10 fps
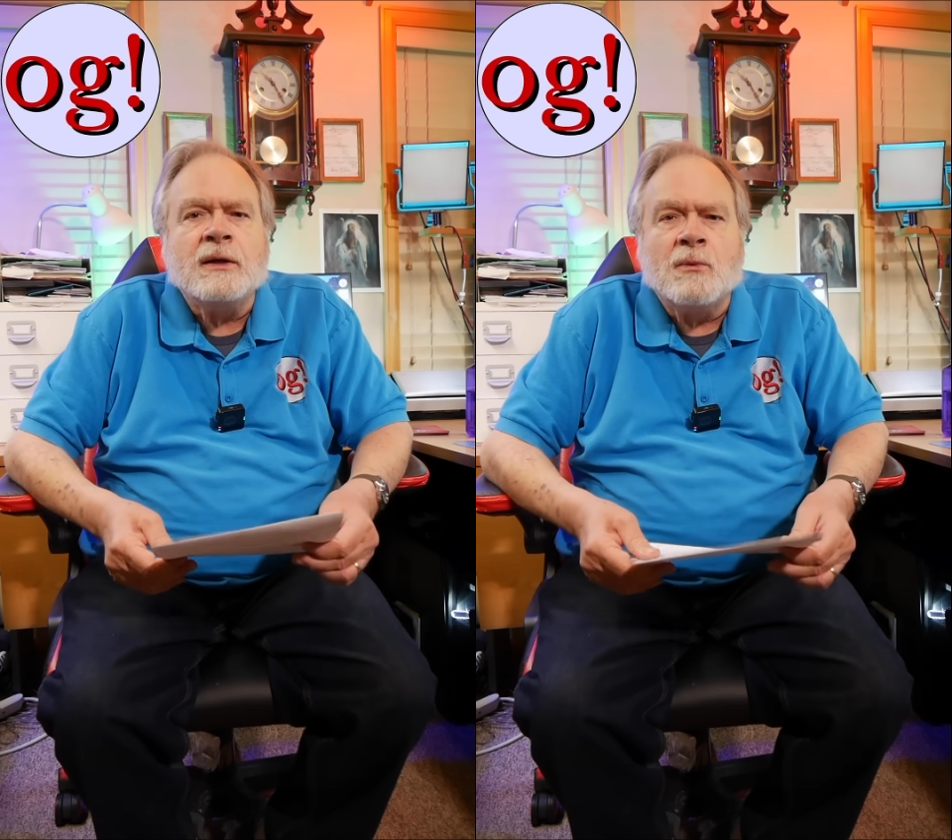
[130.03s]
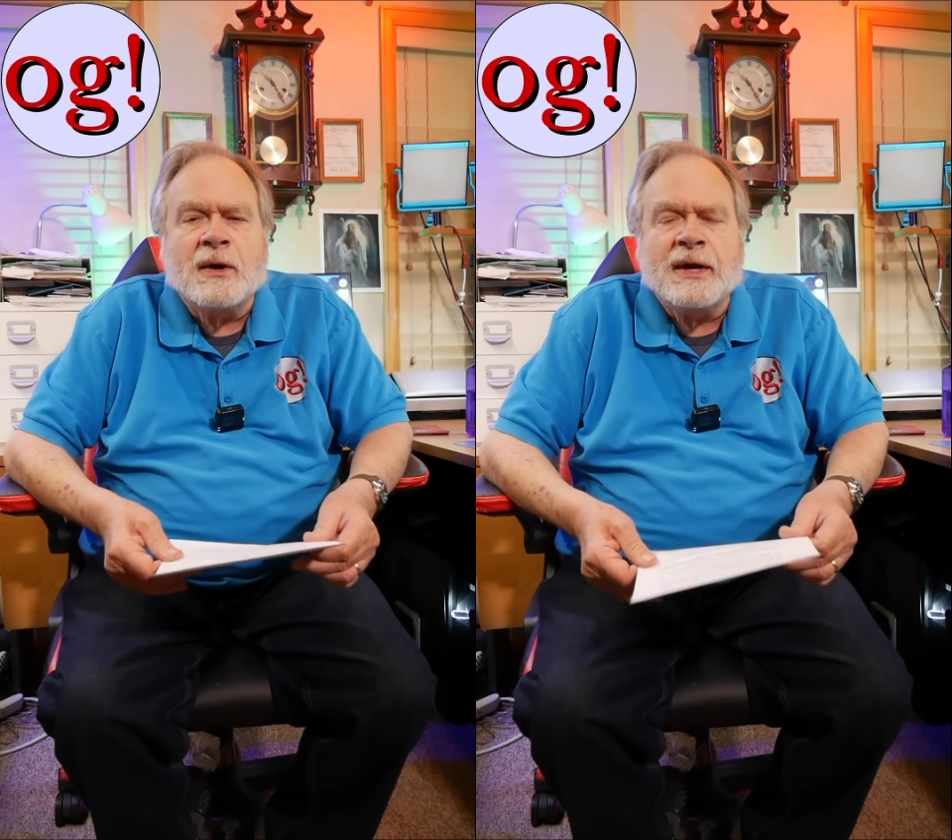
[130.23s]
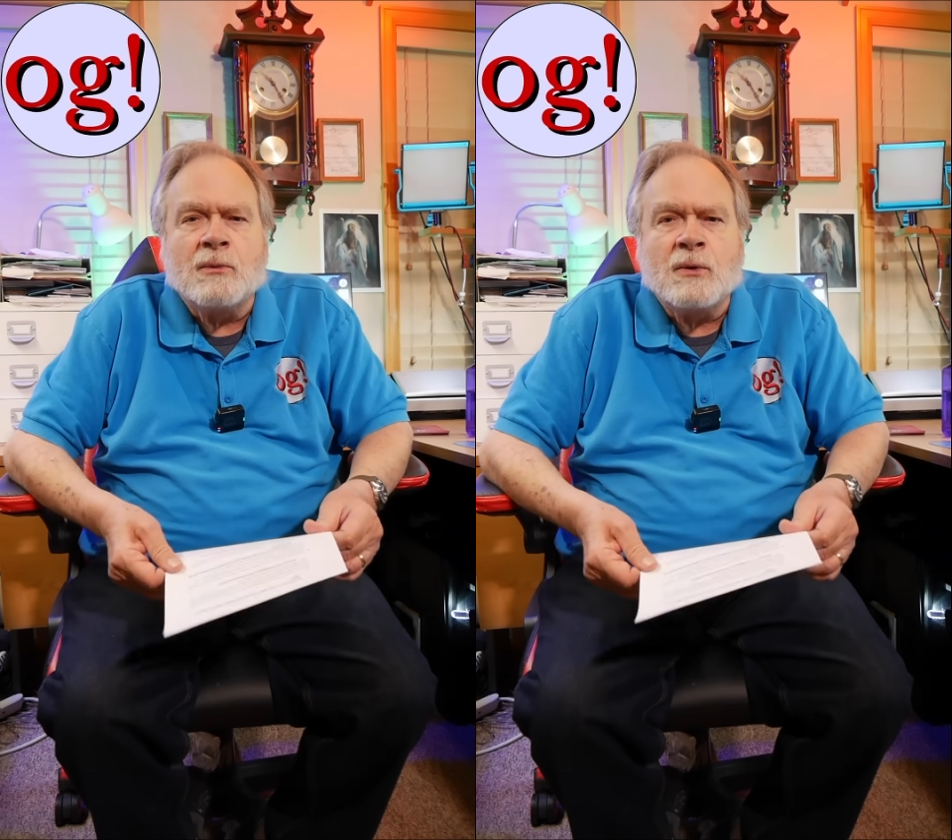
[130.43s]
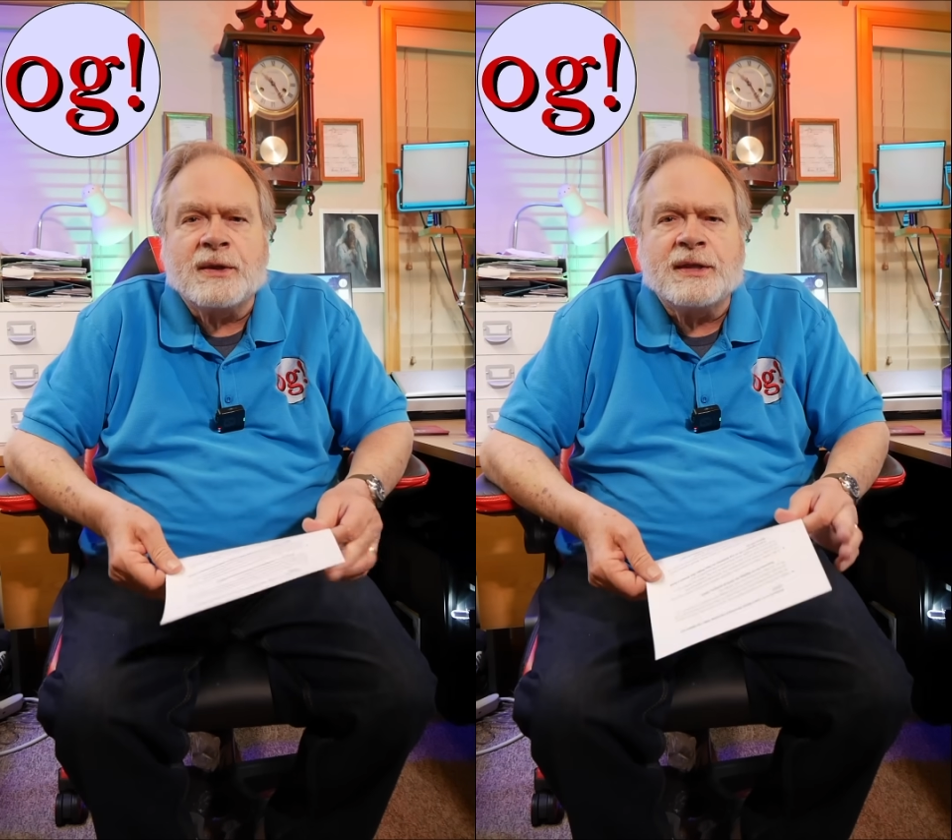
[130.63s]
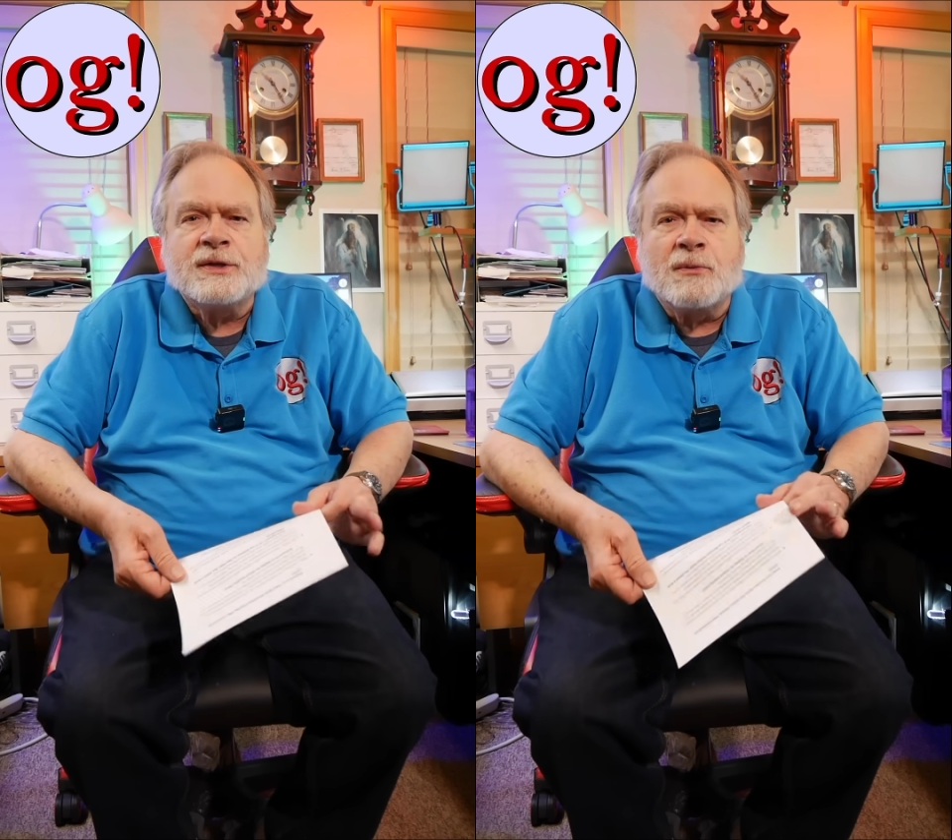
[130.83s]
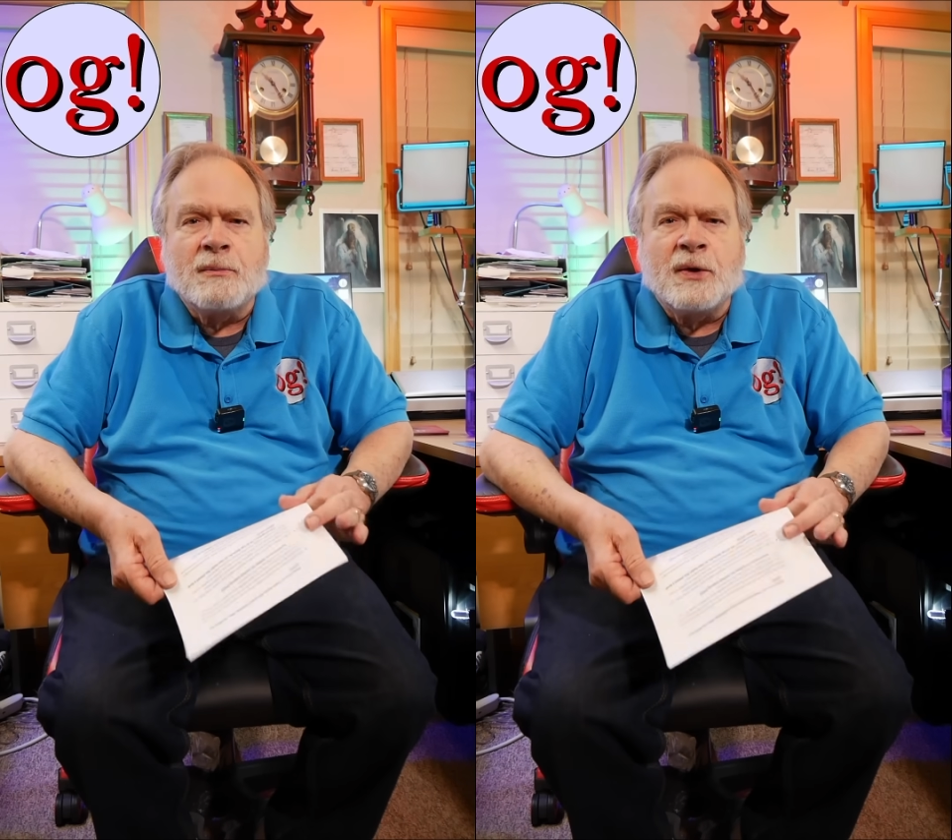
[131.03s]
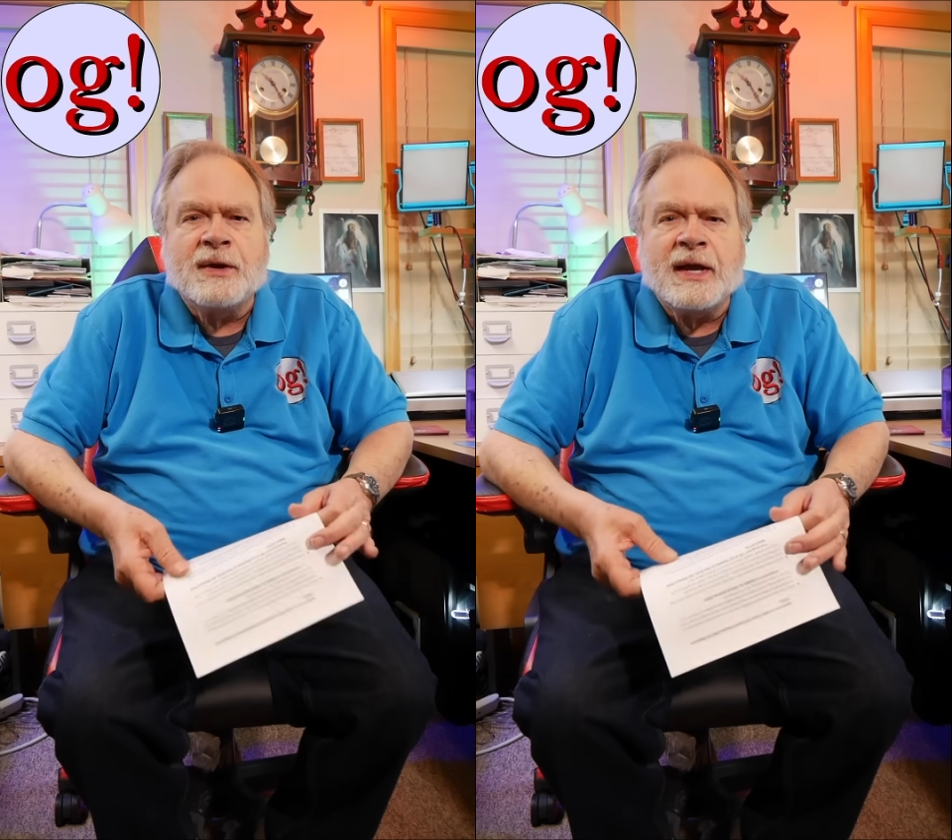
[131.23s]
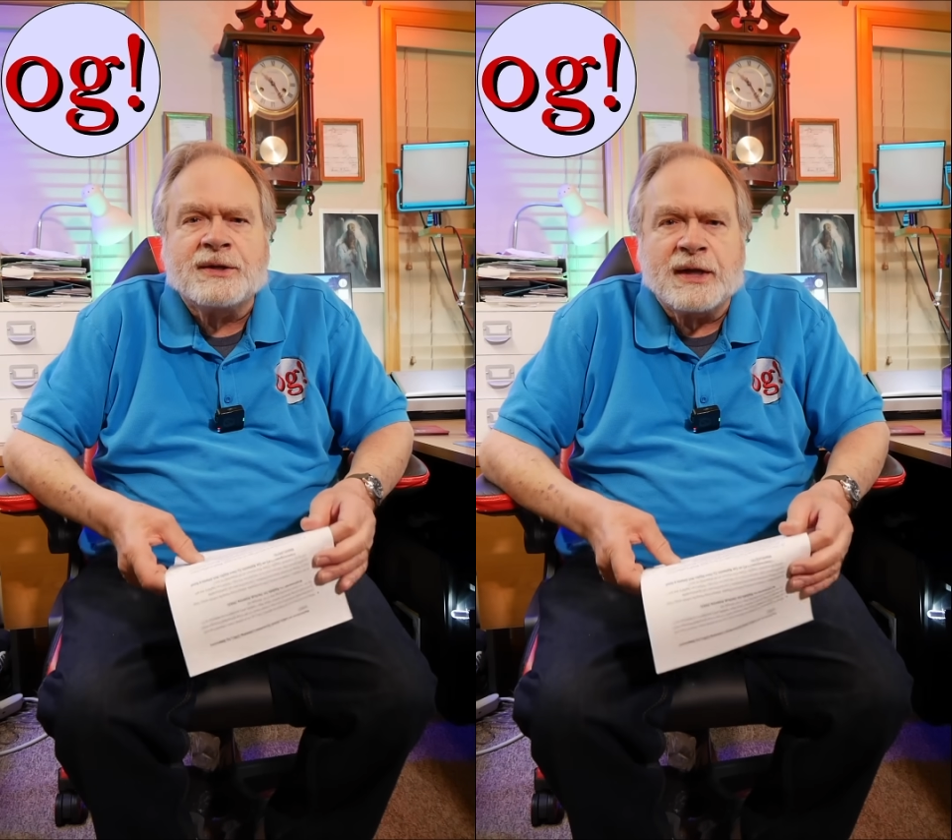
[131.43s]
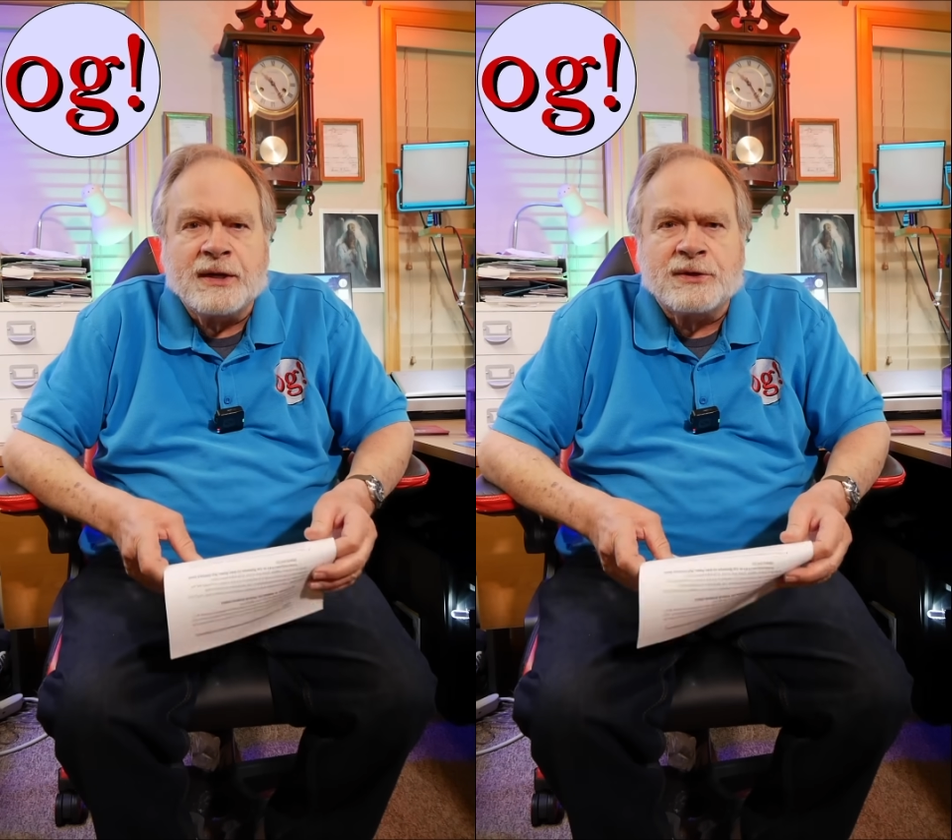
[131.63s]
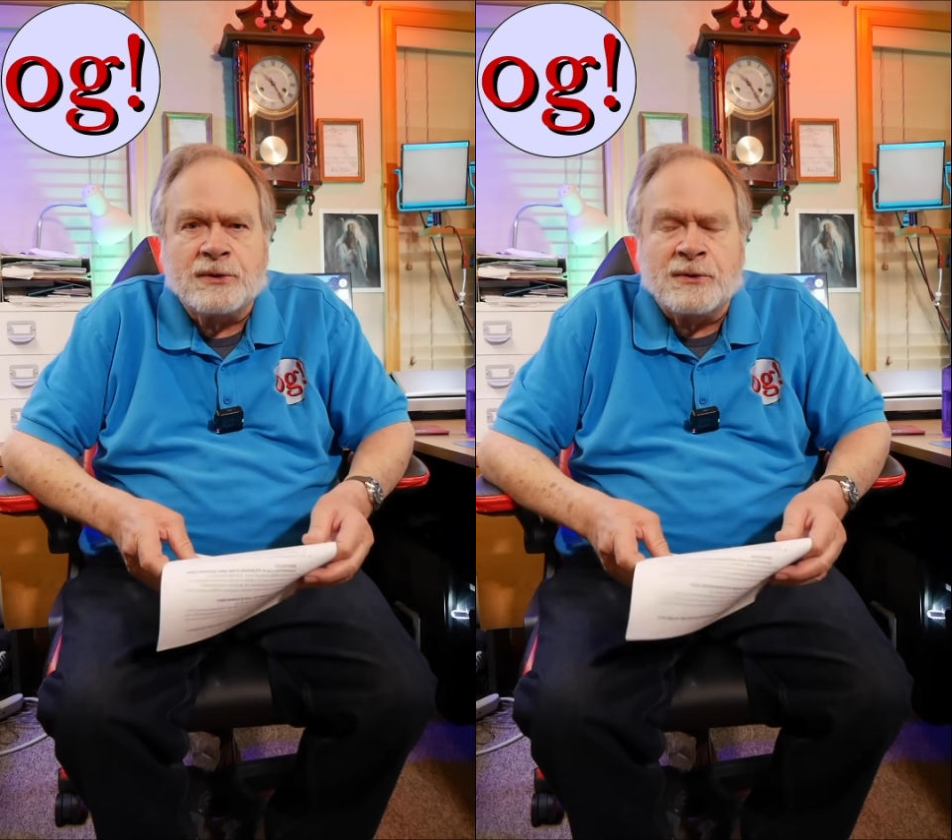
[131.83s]
You want to get one of these remote
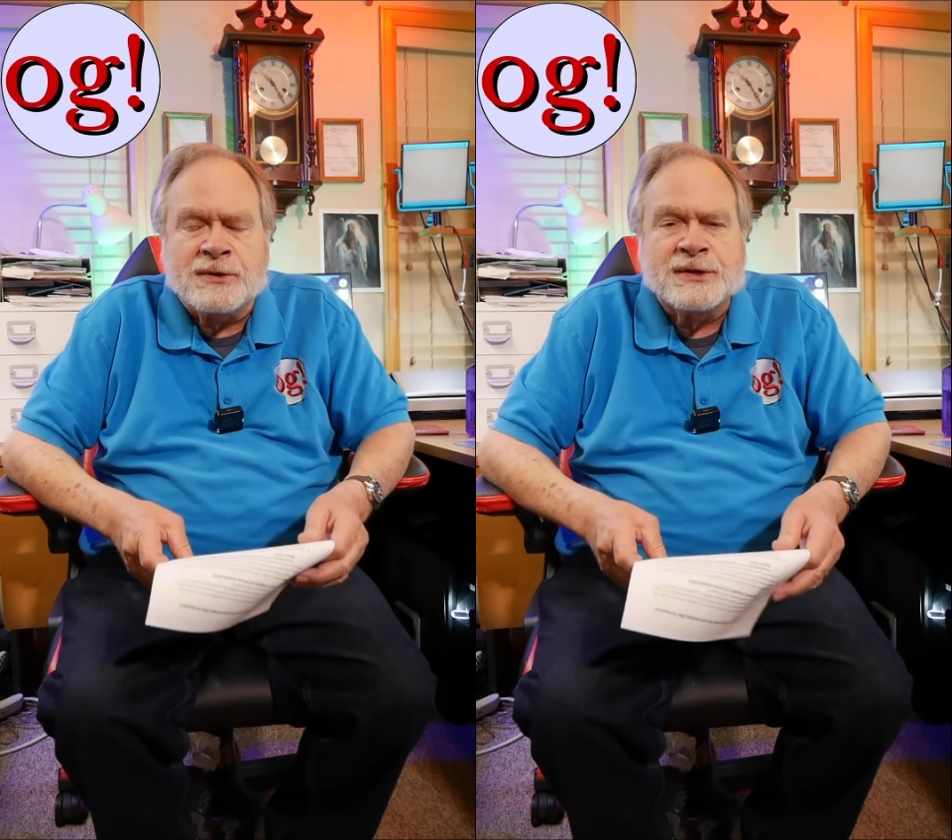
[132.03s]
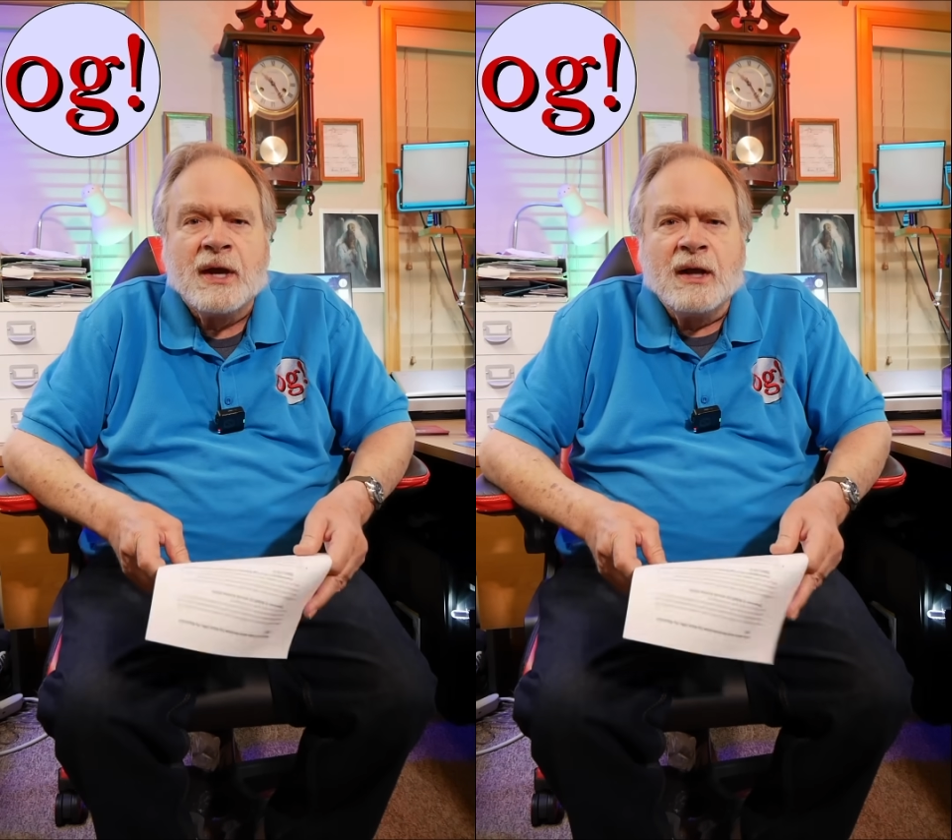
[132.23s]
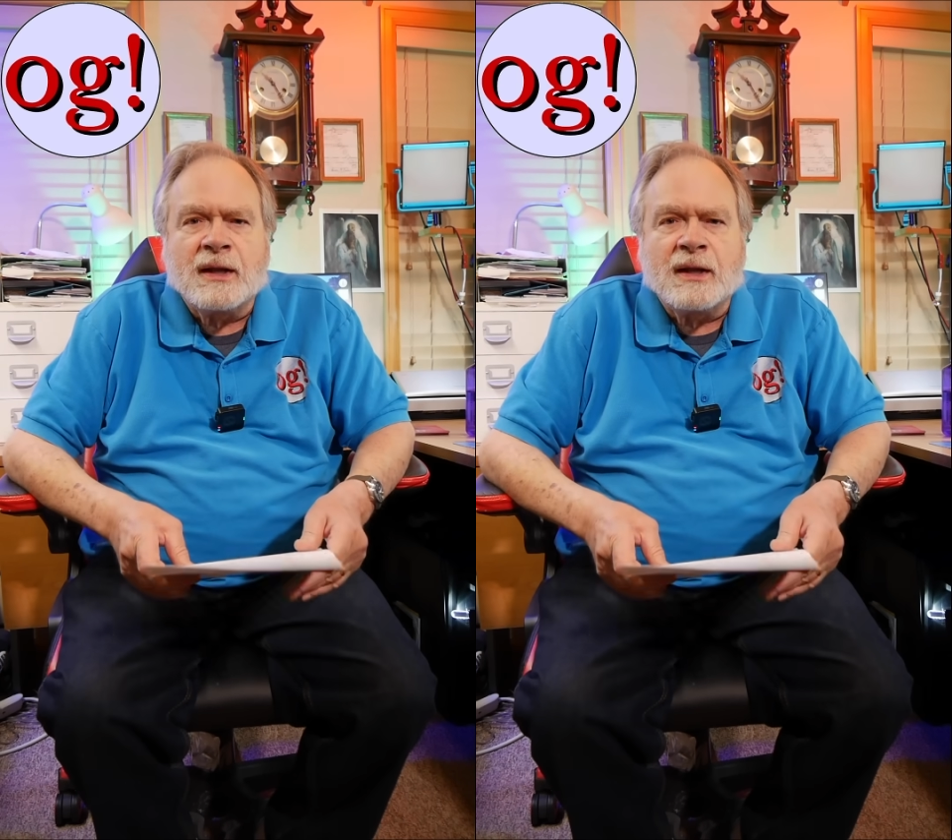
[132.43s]
antenna tuners,